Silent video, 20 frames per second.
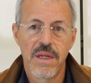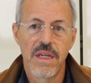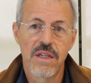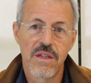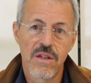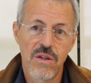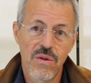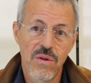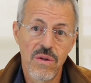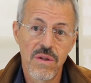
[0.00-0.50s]

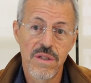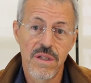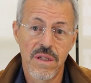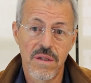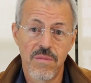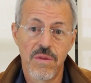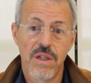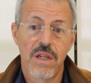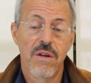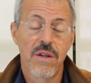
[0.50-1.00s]
indoors
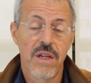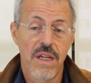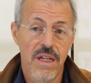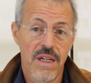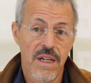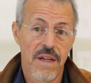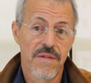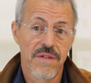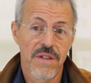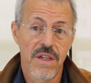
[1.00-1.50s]
and we don't get
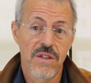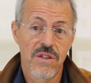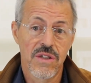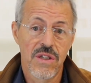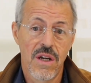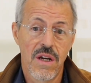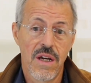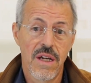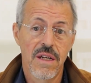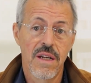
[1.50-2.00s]
enough
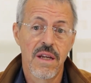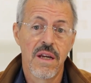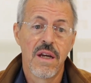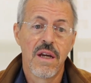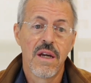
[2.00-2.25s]
sunshine.